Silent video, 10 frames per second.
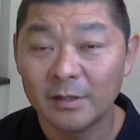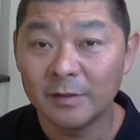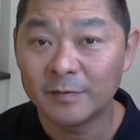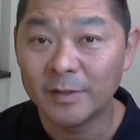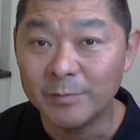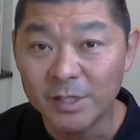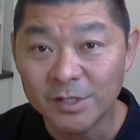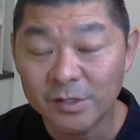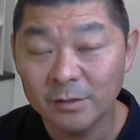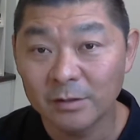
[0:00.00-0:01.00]
if the
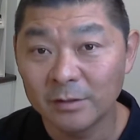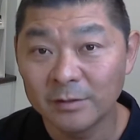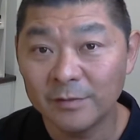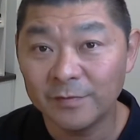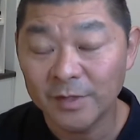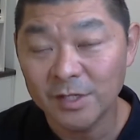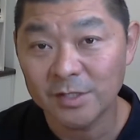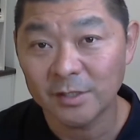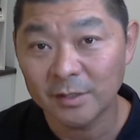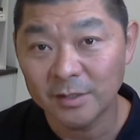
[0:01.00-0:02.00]
mission or the
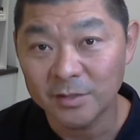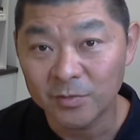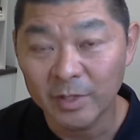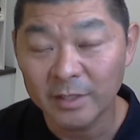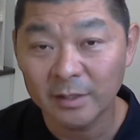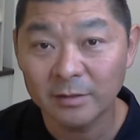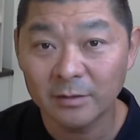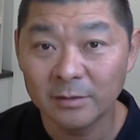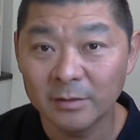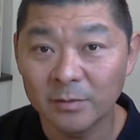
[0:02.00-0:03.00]
vision is written
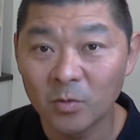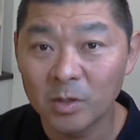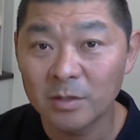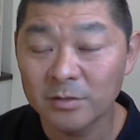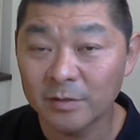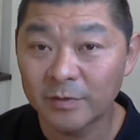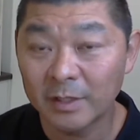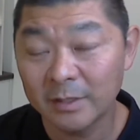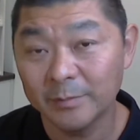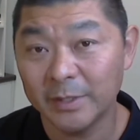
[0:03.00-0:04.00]
on the walls of the
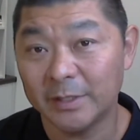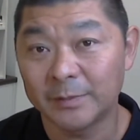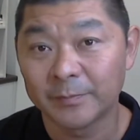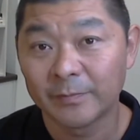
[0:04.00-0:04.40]
company.